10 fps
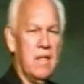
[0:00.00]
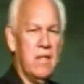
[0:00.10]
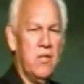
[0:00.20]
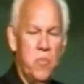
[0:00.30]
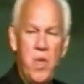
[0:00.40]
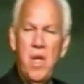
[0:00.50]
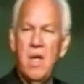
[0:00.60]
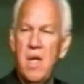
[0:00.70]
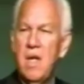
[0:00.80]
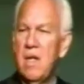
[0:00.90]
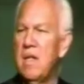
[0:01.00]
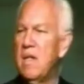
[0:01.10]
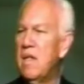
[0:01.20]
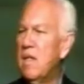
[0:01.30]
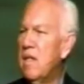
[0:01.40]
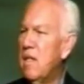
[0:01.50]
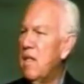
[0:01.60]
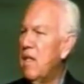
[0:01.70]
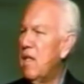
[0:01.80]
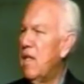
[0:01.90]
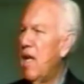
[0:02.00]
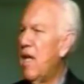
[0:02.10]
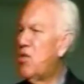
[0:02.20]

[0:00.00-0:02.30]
to be in here and